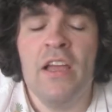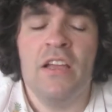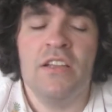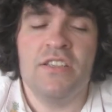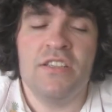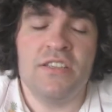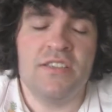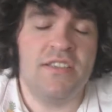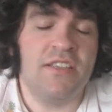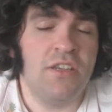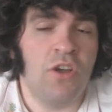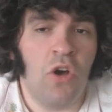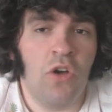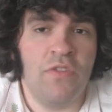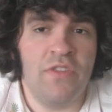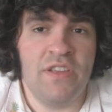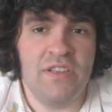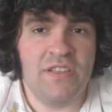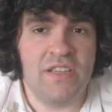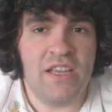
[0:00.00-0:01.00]
to see all
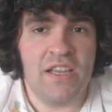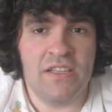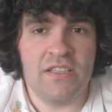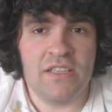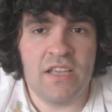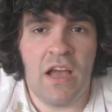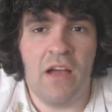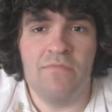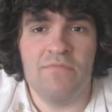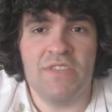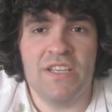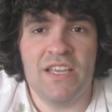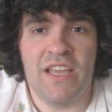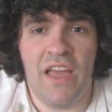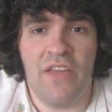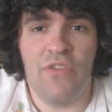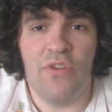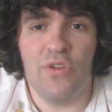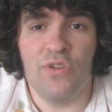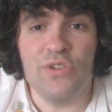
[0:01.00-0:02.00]
these kids come
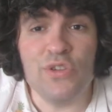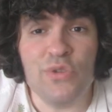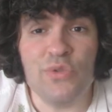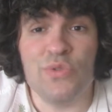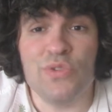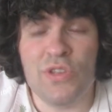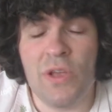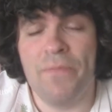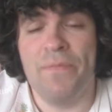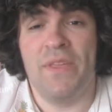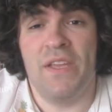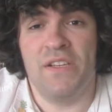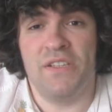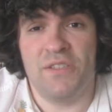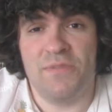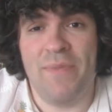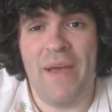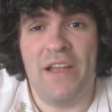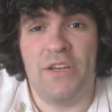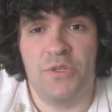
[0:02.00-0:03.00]
together and do something
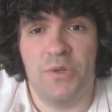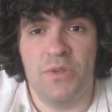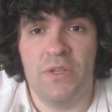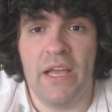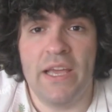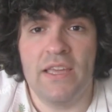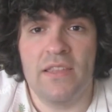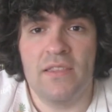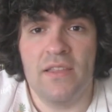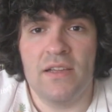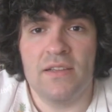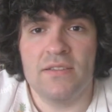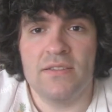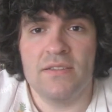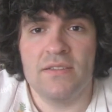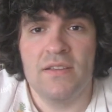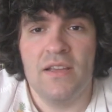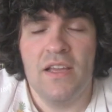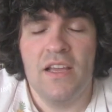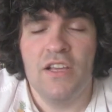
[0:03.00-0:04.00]
special like this.